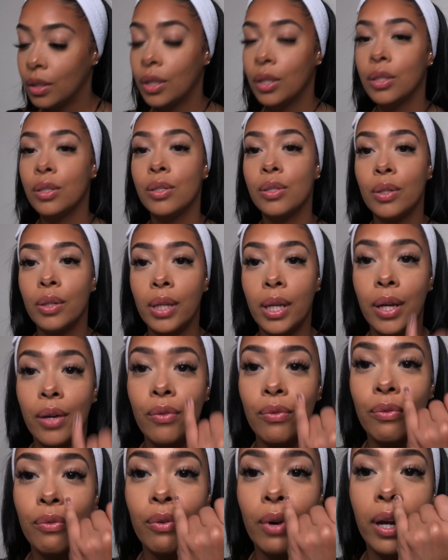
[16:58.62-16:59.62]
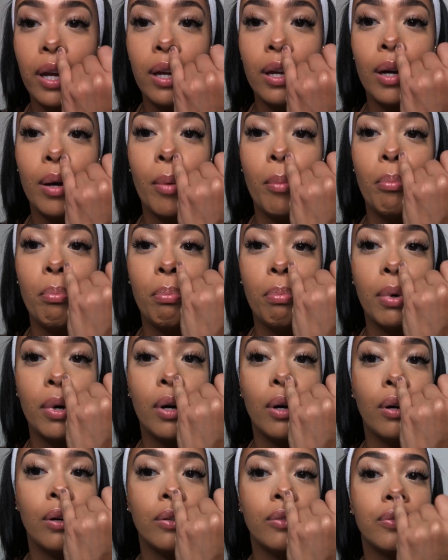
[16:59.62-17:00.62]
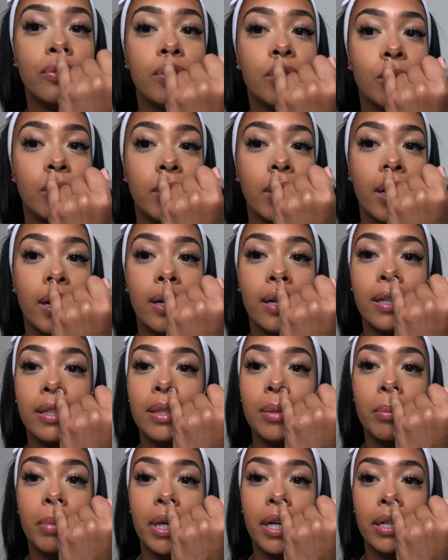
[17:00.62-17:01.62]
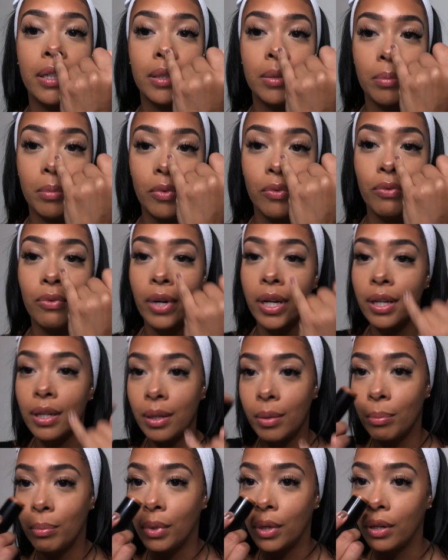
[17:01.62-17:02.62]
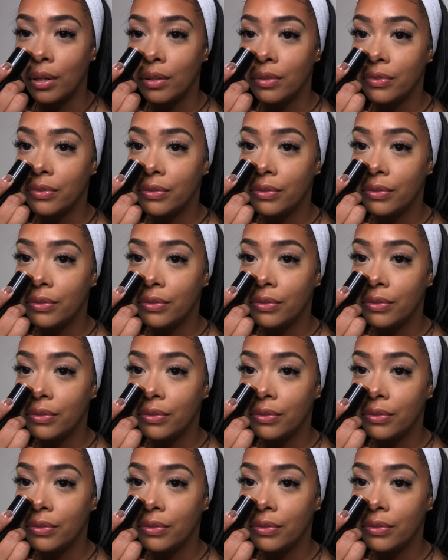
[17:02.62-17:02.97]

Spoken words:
So like right above, so not on the bottom, right above,